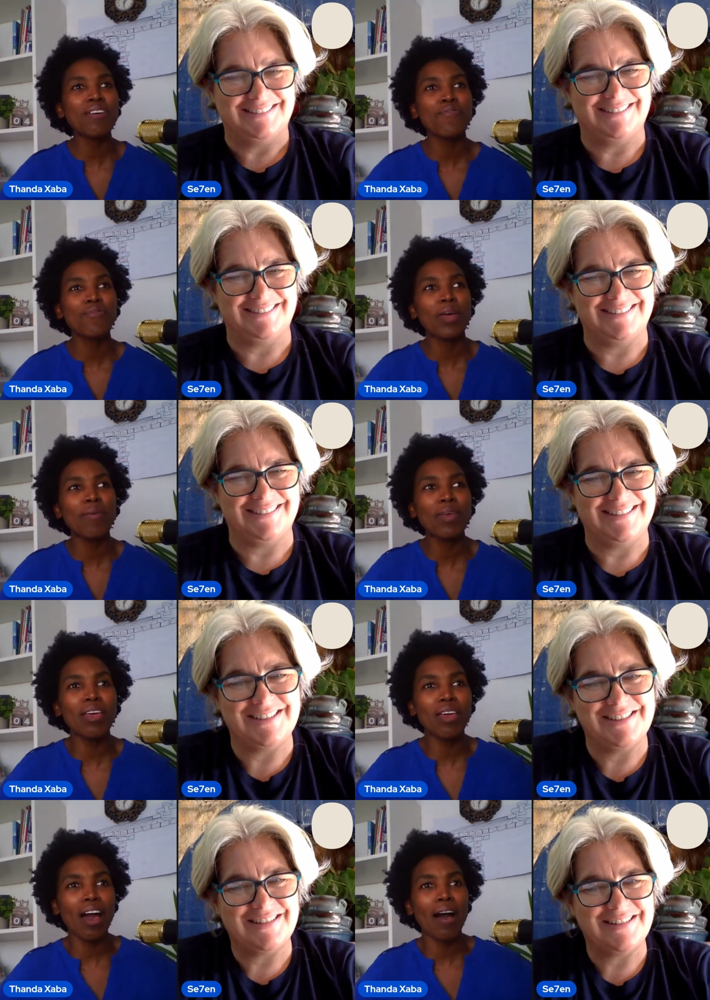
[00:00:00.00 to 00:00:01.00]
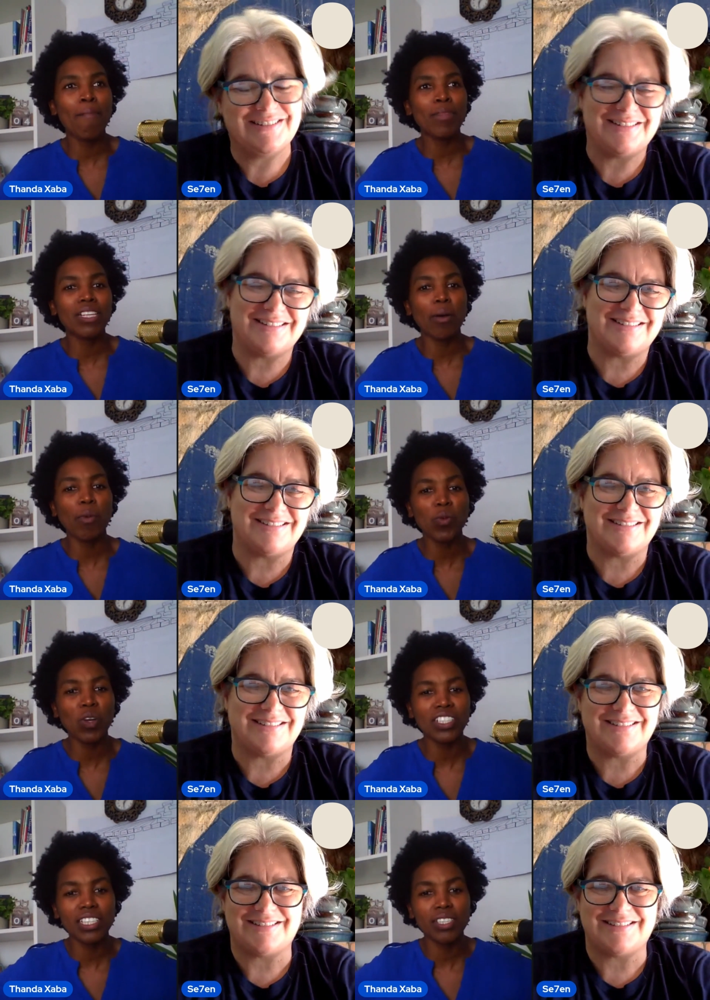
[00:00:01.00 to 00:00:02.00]
Speaker 1: if maybe um, someone
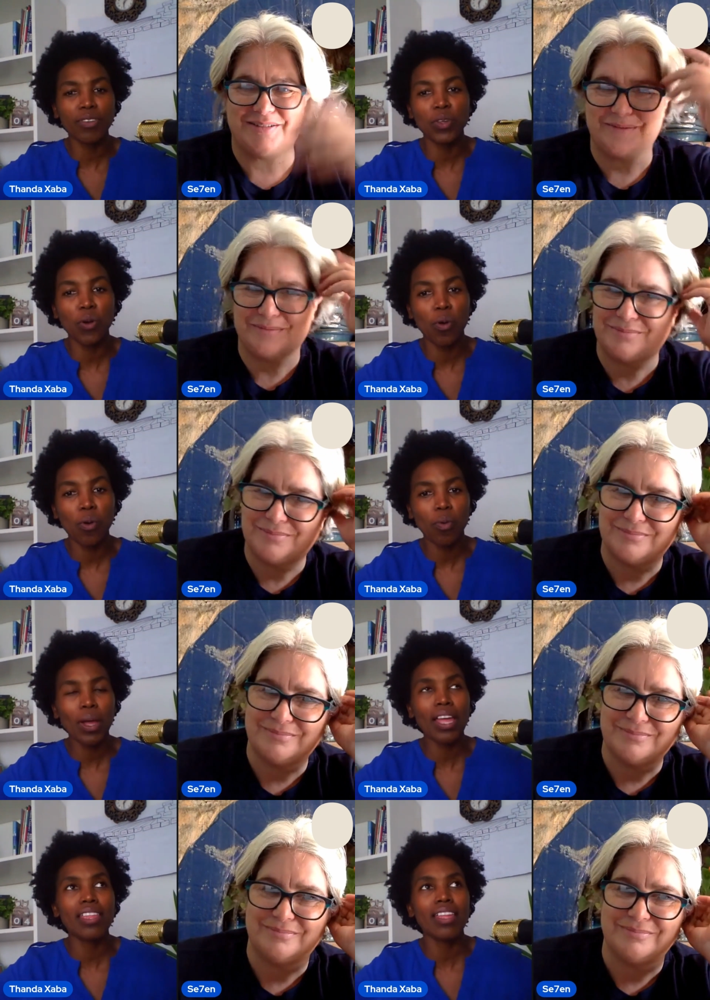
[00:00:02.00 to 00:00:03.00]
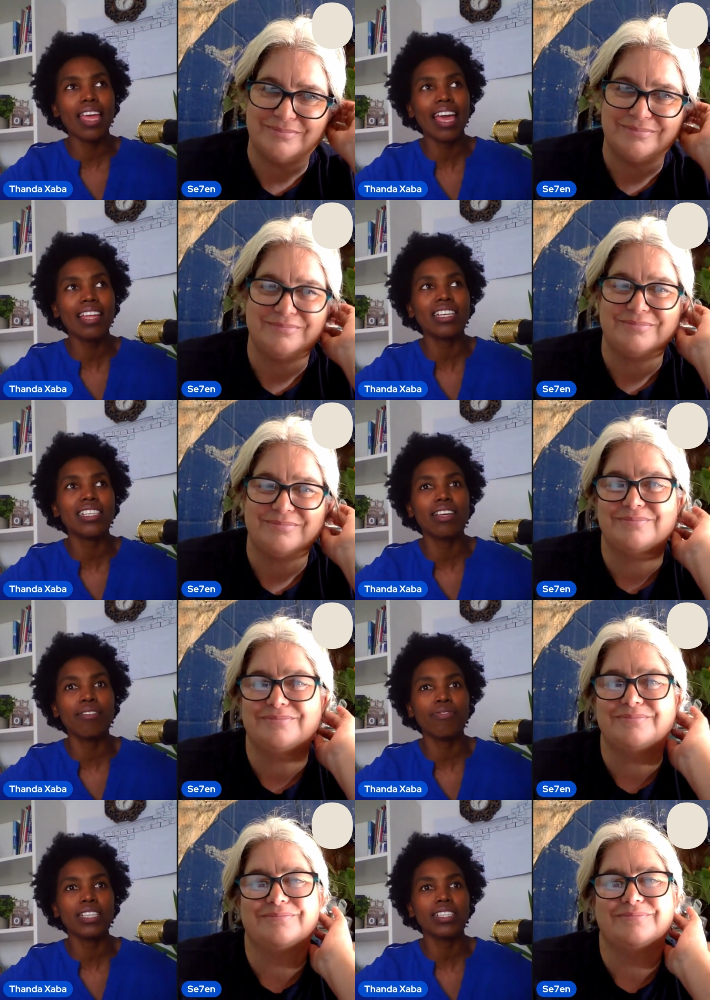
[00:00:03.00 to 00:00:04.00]
watched this video and heard us the
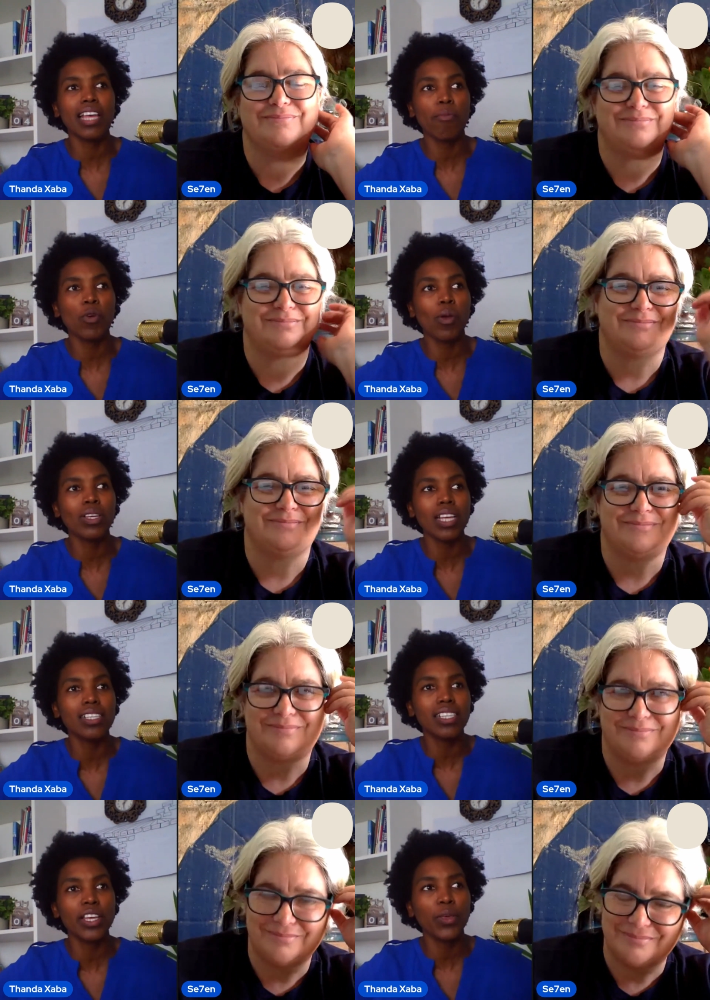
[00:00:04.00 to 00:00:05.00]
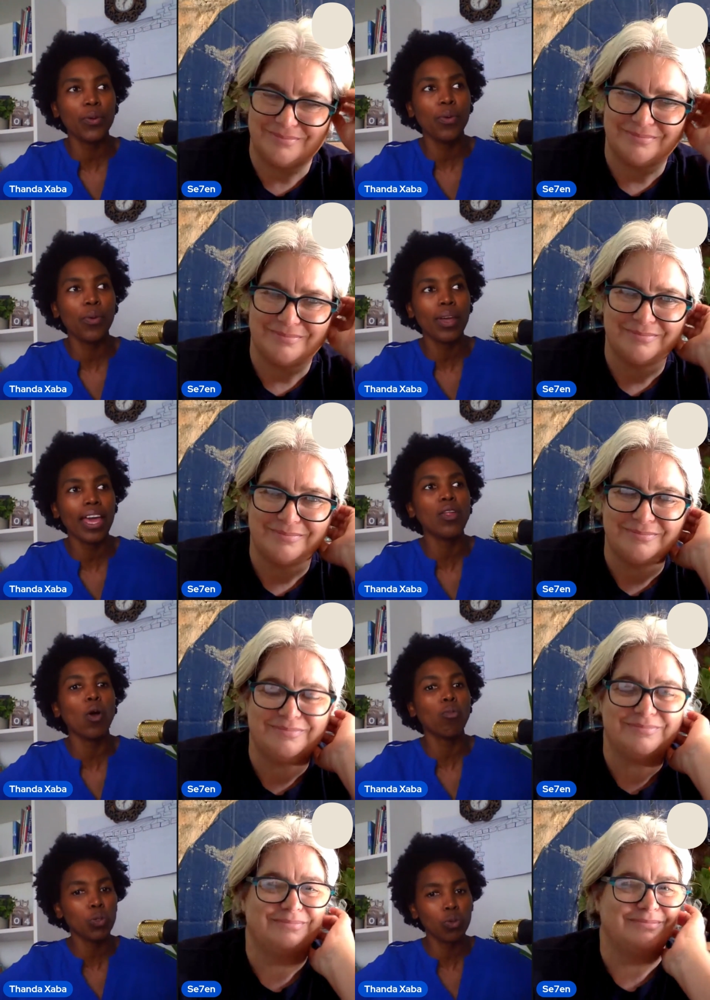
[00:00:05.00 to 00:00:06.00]
first time when I was asking you, can
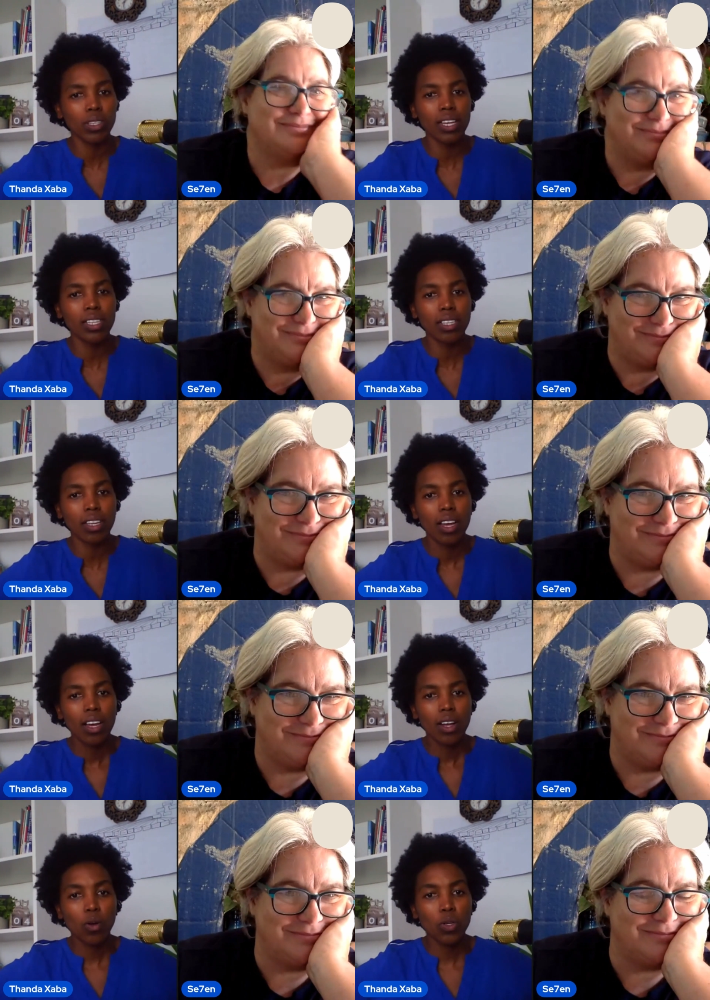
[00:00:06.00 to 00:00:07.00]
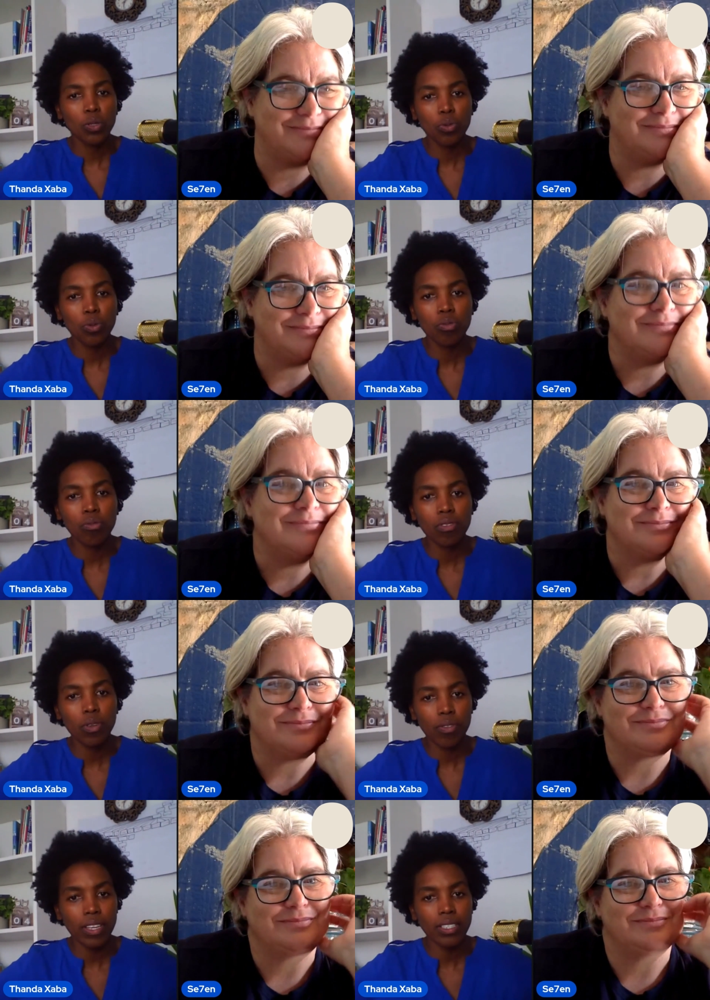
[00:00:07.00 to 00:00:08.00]
homeschool kids go to
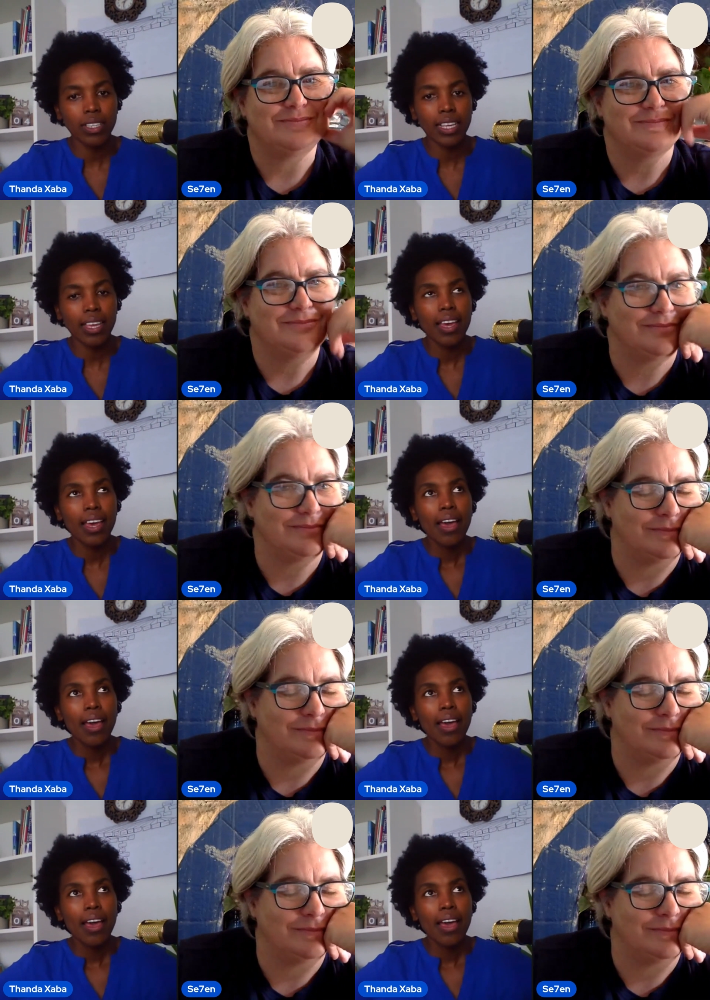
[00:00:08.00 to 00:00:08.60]
university.